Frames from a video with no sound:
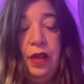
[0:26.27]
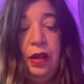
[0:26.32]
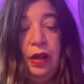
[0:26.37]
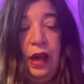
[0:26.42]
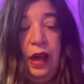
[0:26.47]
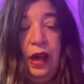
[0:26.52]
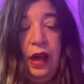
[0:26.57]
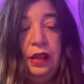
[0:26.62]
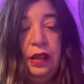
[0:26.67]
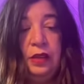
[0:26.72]

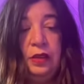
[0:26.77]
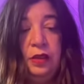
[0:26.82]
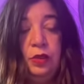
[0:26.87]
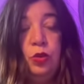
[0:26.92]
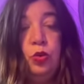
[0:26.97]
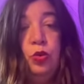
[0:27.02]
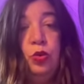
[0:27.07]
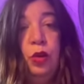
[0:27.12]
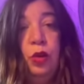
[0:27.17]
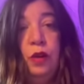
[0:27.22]
had
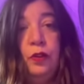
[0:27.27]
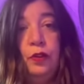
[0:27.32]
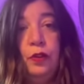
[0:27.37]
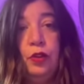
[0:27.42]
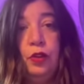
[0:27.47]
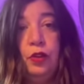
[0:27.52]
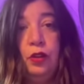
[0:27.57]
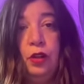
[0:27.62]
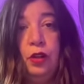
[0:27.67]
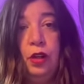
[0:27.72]
two of
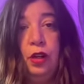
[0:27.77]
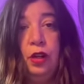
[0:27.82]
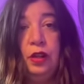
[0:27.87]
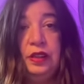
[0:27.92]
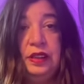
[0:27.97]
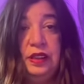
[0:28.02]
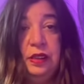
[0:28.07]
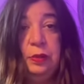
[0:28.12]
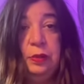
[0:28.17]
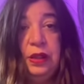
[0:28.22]
her uh,
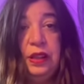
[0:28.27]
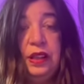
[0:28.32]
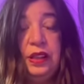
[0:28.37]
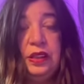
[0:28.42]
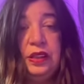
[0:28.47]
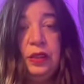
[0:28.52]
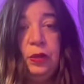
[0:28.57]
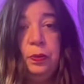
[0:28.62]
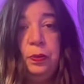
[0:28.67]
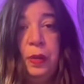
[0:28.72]

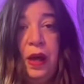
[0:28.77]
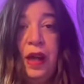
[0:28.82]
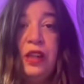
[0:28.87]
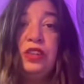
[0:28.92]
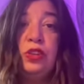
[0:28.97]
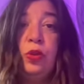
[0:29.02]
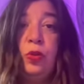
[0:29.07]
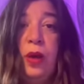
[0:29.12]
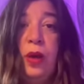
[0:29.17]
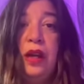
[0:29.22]
siblings
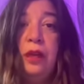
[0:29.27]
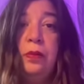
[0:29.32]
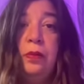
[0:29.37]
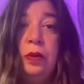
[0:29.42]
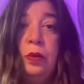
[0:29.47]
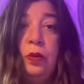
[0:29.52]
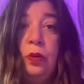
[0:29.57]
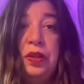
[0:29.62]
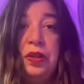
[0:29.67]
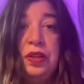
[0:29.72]
passed away
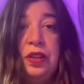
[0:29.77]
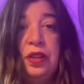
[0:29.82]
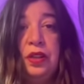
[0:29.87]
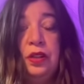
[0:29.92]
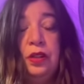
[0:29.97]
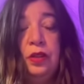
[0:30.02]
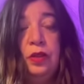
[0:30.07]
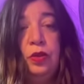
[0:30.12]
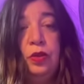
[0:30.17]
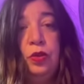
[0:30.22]

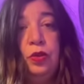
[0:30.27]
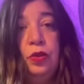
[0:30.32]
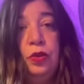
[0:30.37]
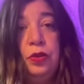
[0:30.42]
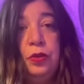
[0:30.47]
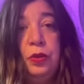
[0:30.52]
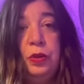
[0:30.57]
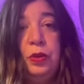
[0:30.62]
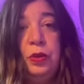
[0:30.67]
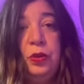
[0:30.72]
within two to
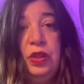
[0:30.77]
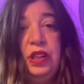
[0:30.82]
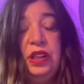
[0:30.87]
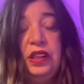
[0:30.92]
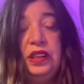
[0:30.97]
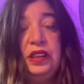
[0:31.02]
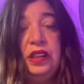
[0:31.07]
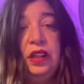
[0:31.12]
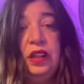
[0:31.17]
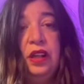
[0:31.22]
three
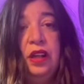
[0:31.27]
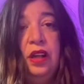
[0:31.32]
weeks